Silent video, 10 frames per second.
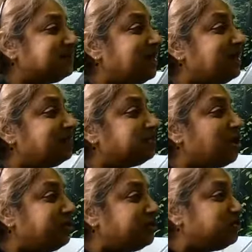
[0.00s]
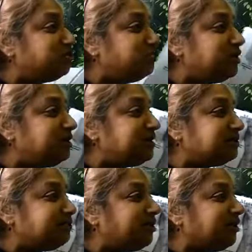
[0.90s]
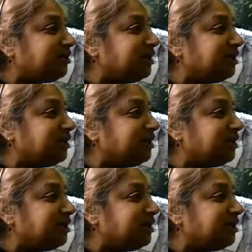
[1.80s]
They saw the truth in this book.